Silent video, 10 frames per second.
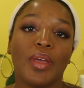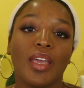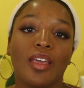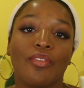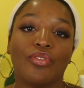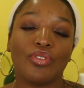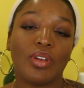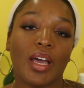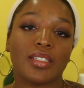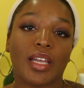If you
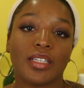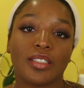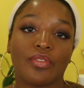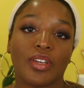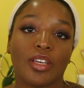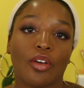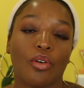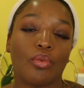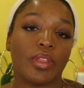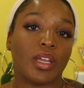guys like this
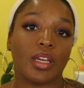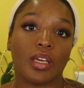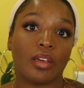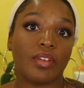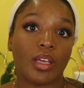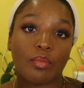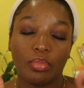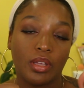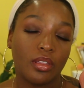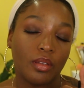video, then give it a
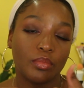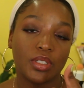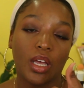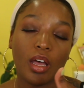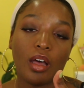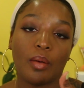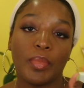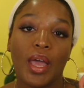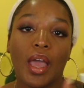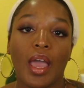big thumbs up
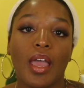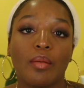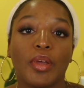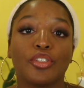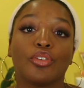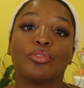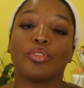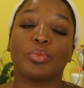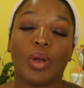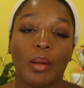and make sure you
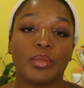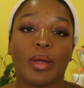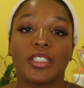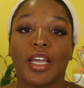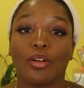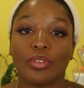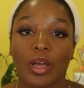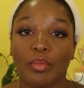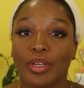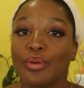subscribe to my channel
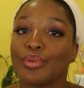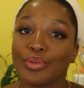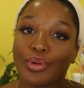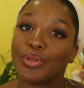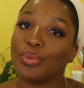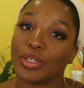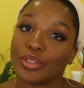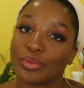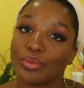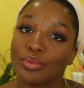down below. You know you want
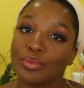to.